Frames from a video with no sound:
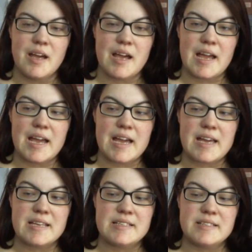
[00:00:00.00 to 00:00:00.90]

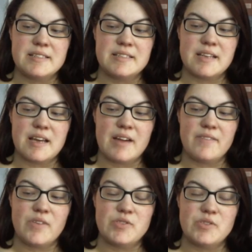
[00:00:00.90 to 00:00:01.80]
And I've
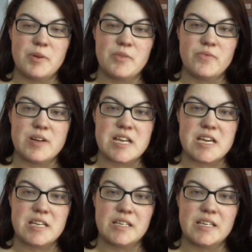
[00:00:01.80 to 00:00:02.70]
also been
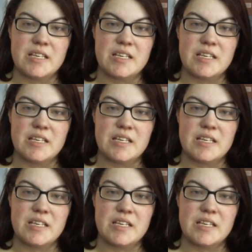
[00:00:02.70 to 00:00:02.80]
reading,